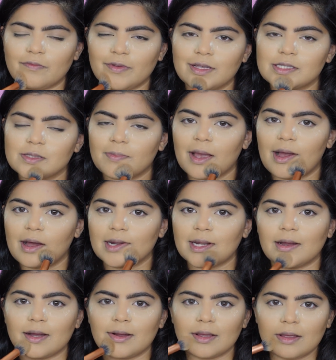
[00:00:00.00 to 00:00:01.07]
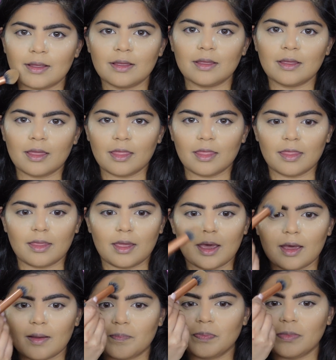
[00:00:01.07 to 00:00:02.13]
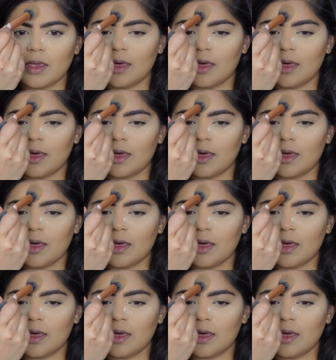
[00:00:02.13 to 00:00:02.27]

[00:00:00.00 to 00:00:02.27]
Fix powder there.